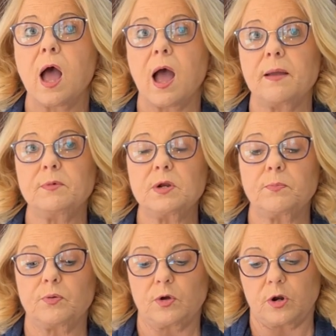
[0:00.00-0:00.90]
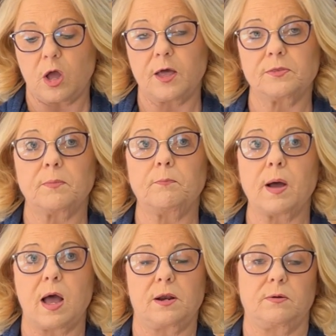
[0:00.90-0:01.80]
I'm going to put on the
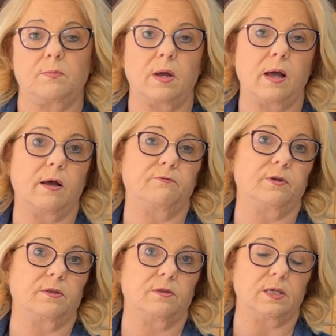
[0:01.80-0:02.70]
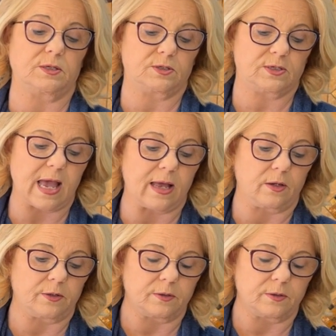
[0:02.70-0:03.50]
bottom of this salad.